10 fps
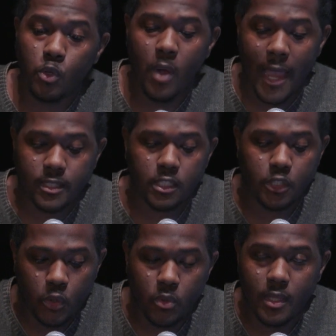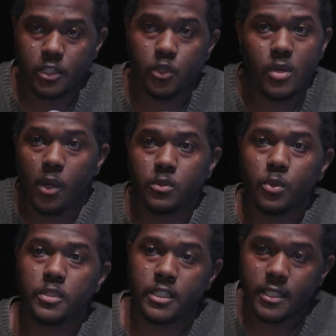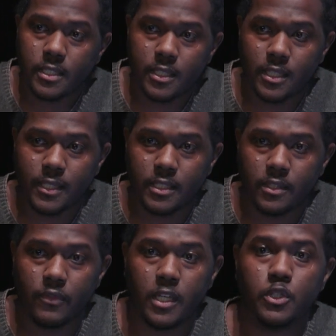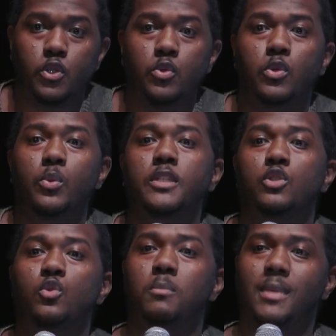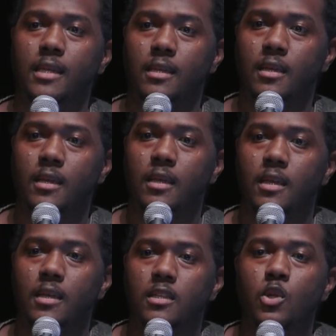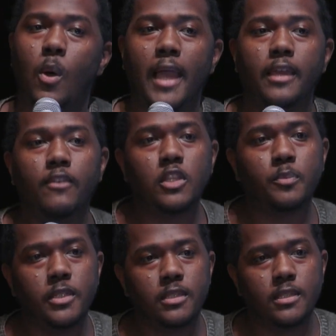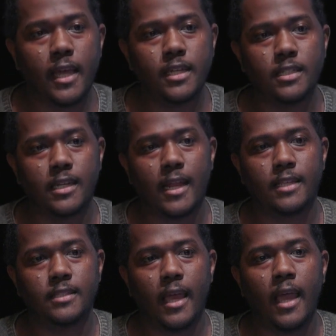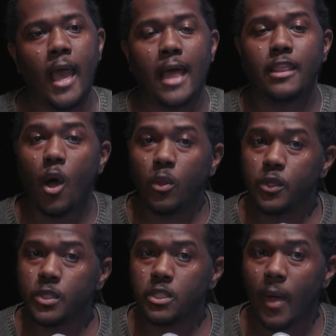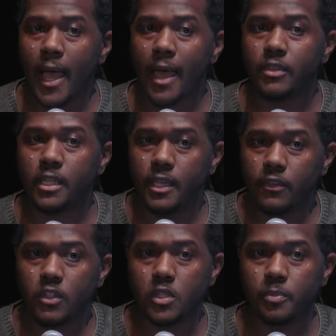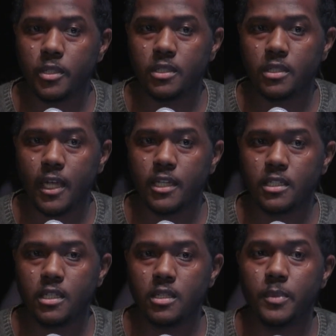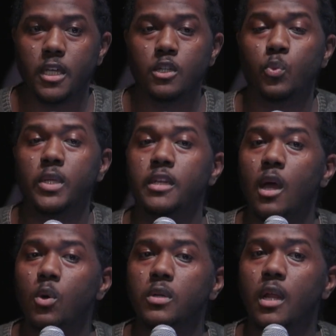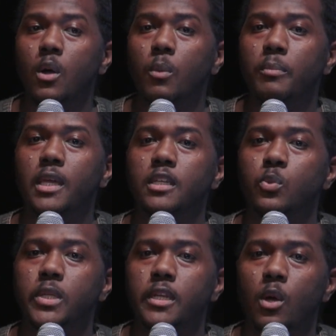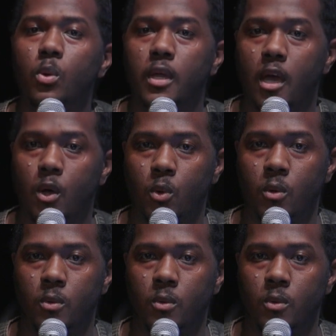actually do this, you don't do it just to the least of these, you do it to me. So I give this presentation and I say, the only reason why I have to give this presentation is because we don't know, because we don't go.